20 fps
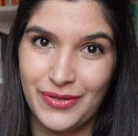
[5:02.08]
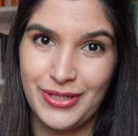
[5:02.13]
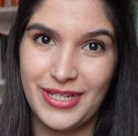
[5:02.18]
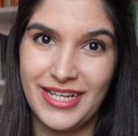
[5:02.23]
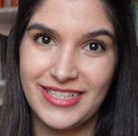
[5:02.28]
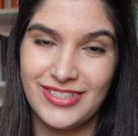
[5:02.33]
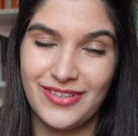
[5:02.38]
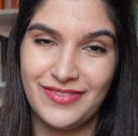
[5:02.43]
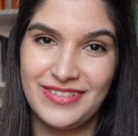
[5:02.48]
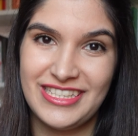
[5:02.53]
few
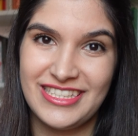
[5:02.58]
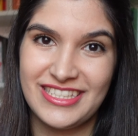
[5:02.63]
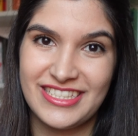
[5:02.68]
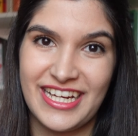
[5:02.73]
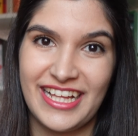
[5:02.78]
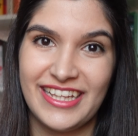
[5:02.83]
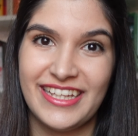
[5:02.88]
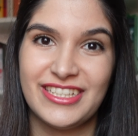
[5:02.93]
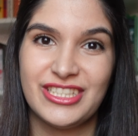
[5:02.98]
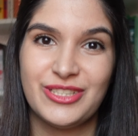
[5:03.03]
days of this
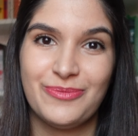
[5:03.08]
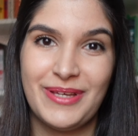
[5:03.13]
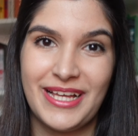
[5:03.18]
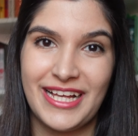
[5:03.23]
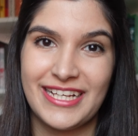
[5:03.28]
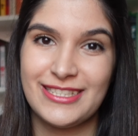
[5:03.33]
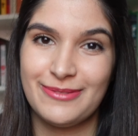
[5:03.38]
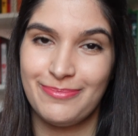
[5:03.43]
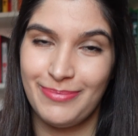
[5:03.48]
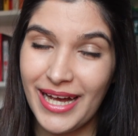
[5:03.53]
challenge,
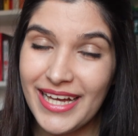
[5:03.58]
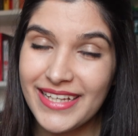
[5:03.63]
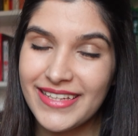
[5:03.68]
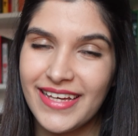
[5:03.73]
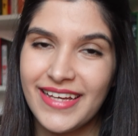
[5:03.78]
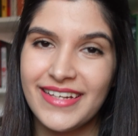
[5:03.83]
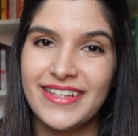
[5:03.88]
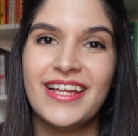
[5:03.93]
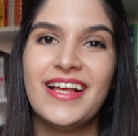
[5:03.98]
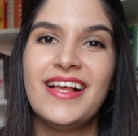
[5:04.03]
because by
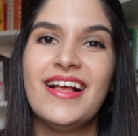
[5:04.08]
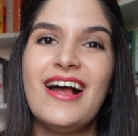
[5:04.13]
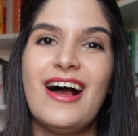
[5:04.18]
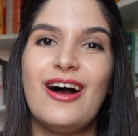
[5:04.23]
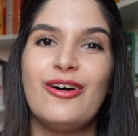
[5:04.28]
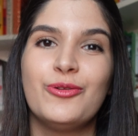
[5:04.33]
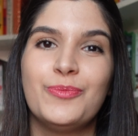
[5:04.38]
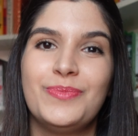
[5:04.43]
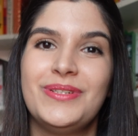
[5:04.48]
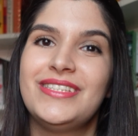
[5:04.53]
then
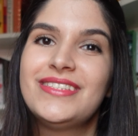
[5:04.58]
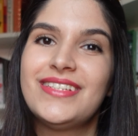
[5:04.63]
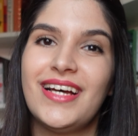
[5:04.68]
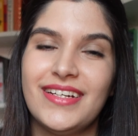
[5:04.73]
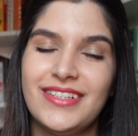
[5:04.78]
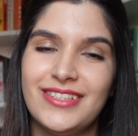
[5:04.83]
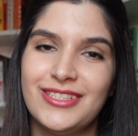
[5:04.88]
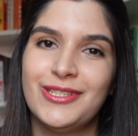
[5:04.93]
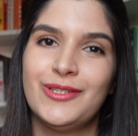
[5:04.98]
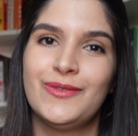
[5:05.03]
I'll be
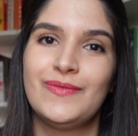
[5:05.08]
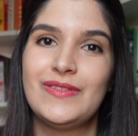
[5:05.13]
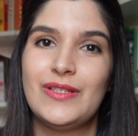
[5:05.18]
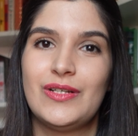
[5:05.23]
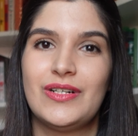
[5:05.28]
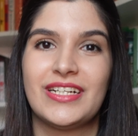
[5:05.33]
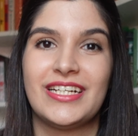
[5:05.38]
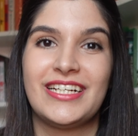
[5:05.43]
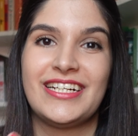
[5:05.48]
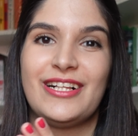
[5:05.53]
tired of
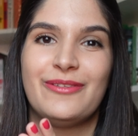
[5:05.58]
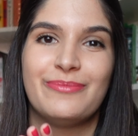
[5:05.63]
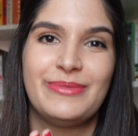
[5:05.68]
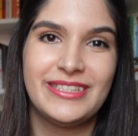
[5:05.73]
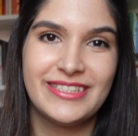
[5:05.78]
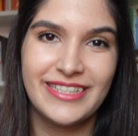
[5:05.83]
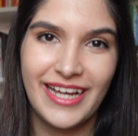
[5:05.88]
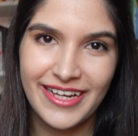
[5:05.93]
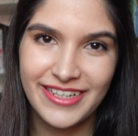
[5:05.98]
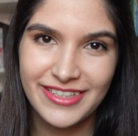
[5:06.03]
vlogging, I'll be
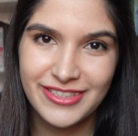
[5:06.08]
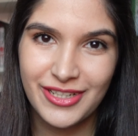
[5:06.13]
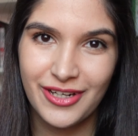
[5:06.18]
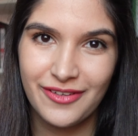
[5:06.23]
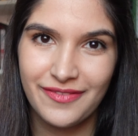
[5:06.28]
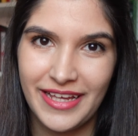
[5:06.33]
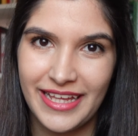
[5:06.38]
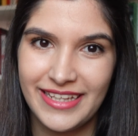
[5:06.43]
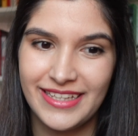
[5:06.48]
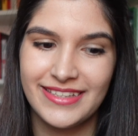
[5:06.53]
tired
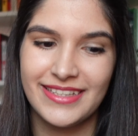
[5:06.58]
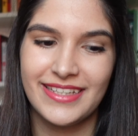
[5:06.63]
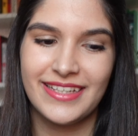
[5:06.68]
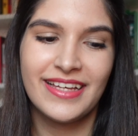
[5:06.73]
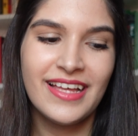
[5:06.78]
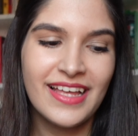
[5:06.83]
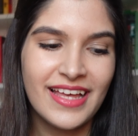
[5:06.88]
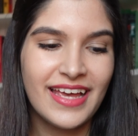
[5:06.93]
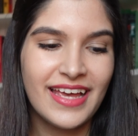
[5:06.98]
of editing,